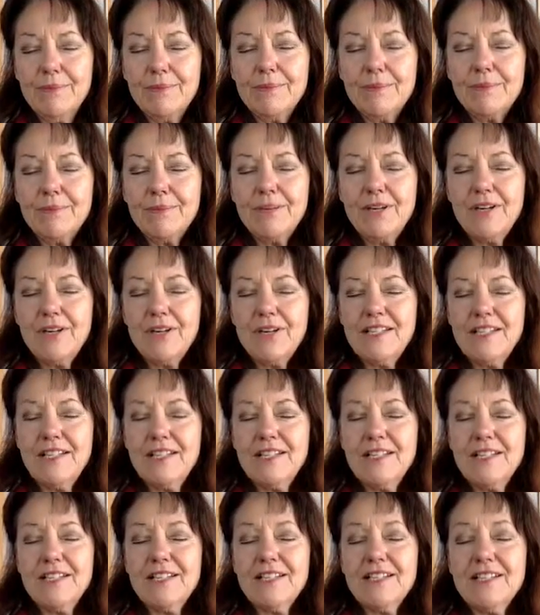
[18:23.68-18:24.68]
We are
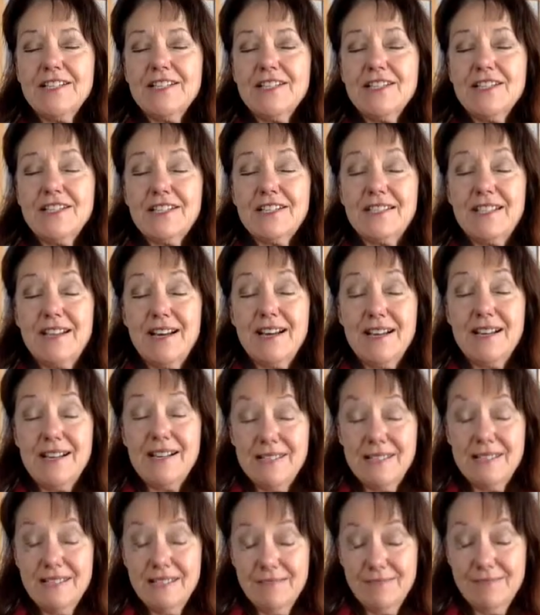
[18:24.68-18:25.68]
essentially just
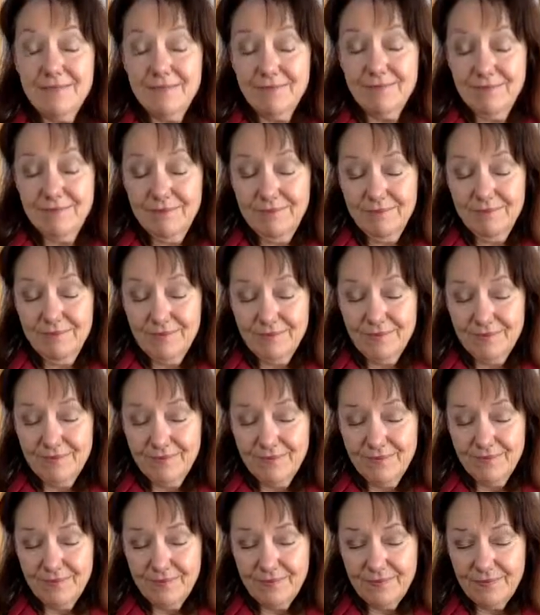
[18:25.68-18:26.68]
us.
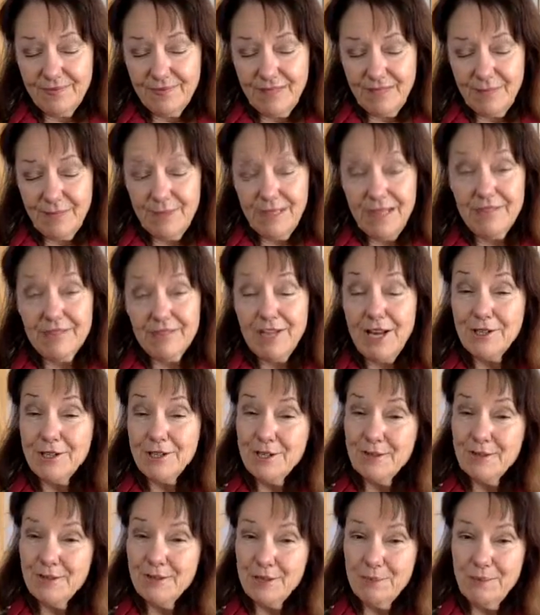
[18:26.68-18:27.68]
We have
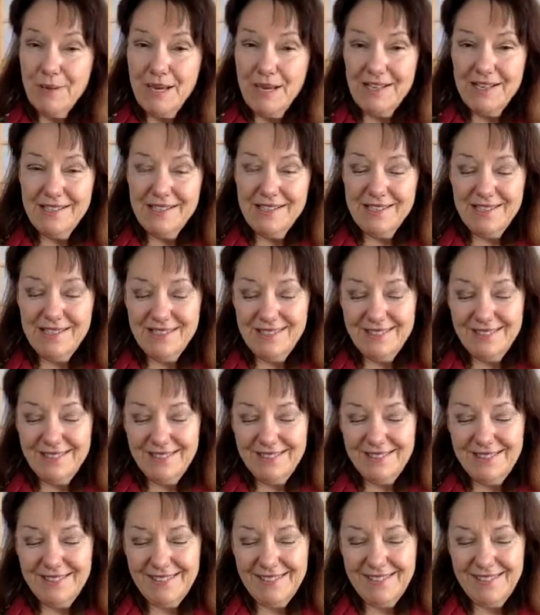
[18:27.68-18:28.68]
lots of space.
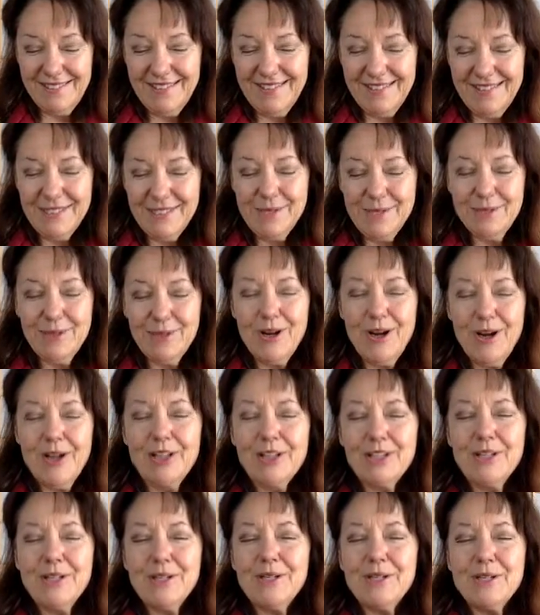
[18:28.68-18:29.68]
So we're
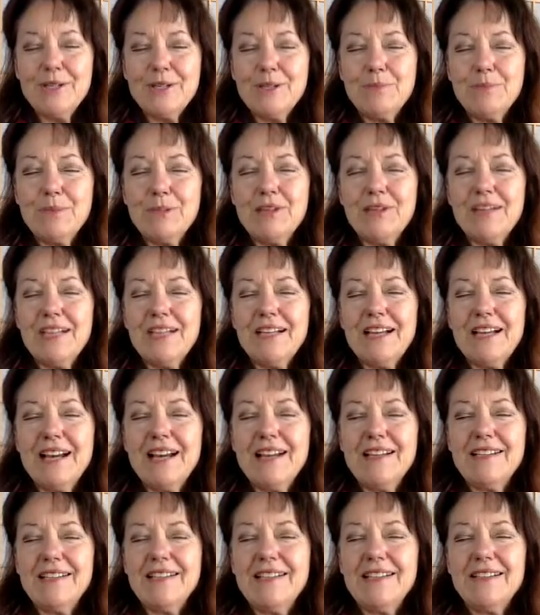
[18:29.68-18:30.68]
calling in our spirit
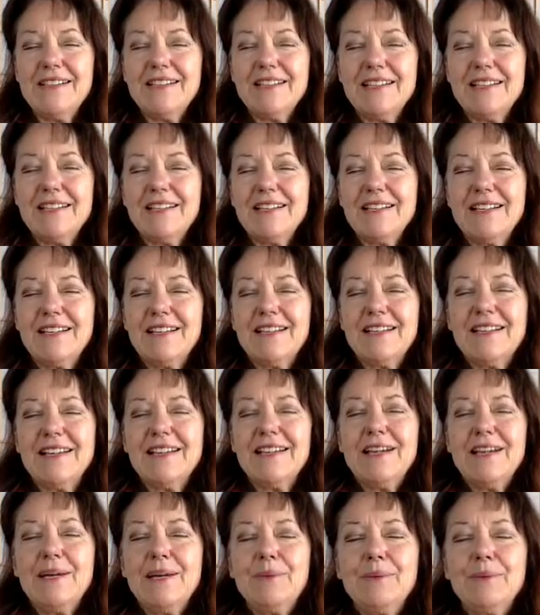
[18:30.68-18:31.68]
guides,
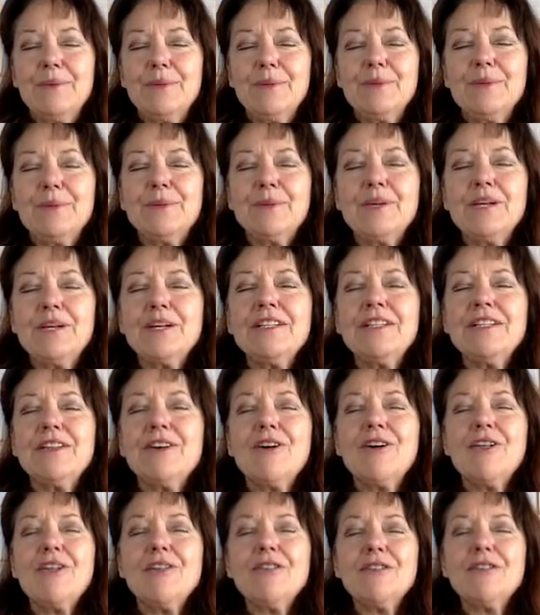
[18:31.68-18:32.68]
and we're going,
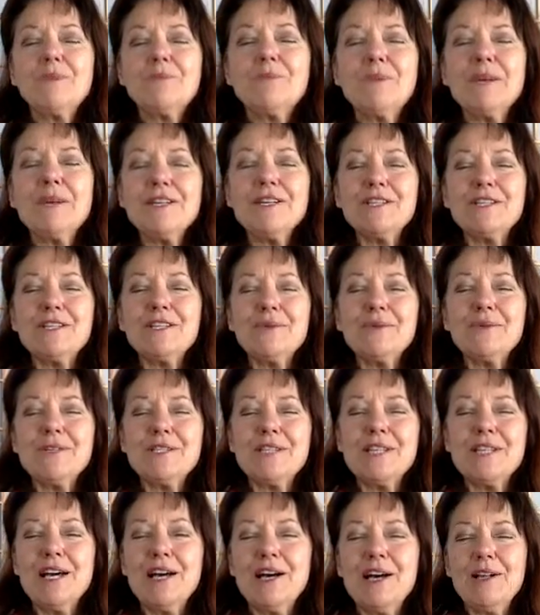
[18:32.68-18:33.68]
all the space that
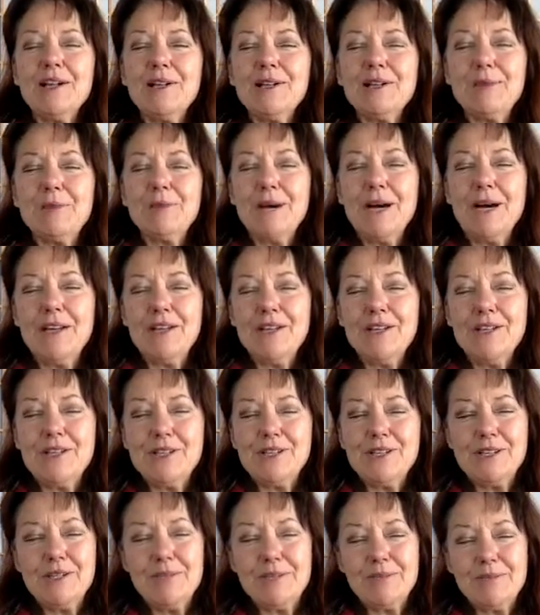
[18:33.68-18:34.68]
was held by
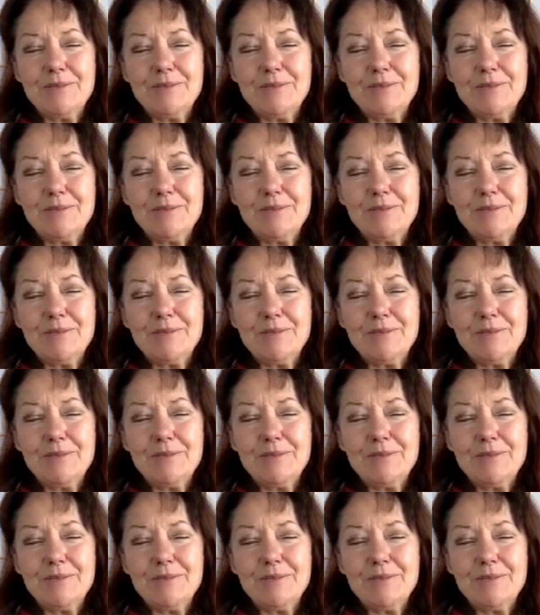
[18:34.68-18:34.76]
this